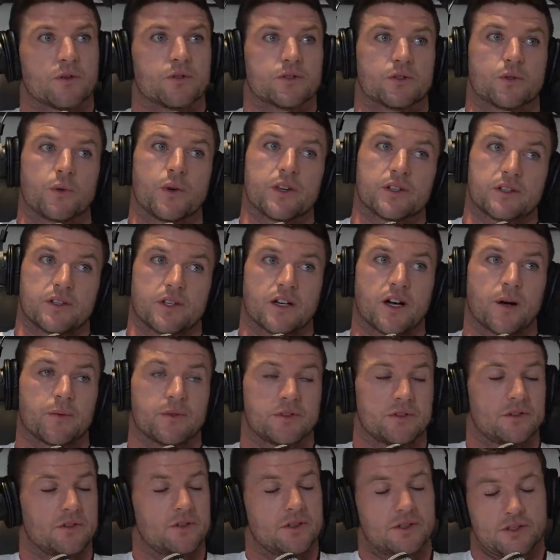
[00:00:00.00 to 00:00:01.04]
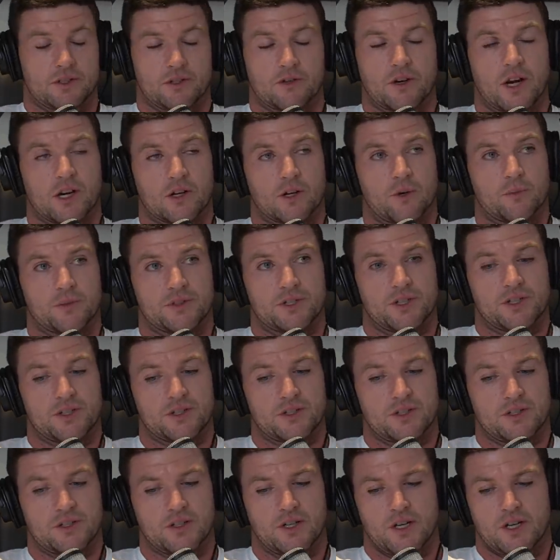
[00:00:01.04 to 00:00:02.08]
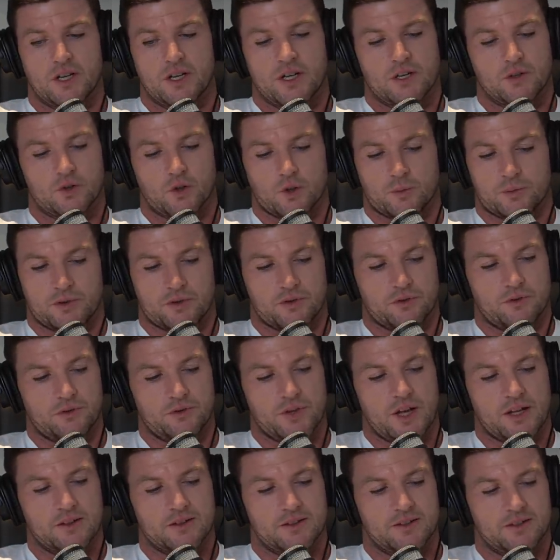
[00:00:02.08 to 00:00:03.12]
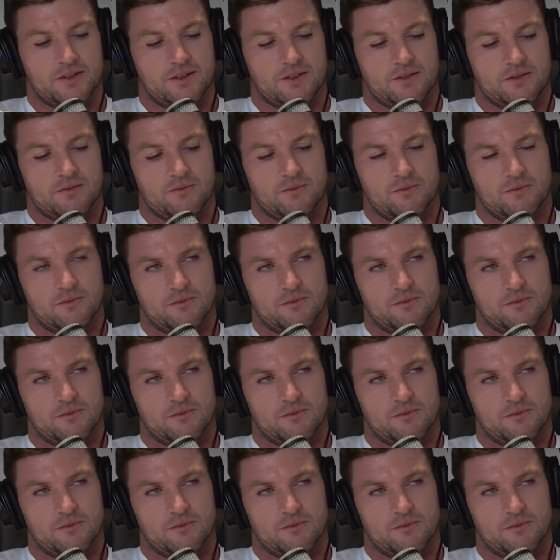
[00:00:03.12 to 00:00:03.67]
Because Queensland Cup is a great competition. Mm. Talk me through that decision.